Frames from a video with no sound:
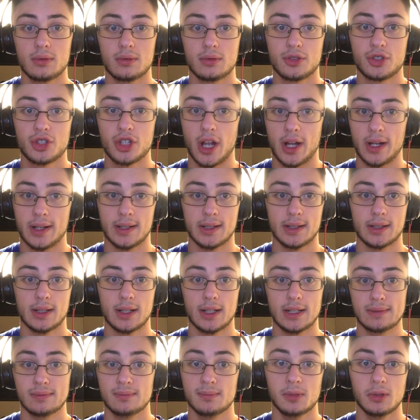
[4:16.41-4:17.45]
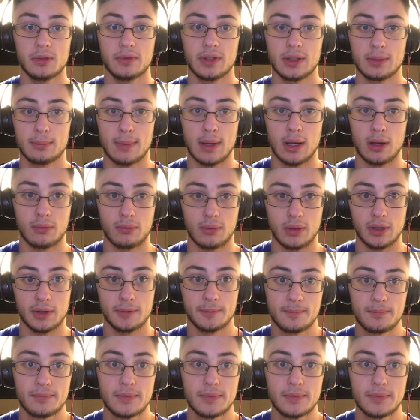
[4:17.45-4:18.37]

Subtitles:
checking and removing malware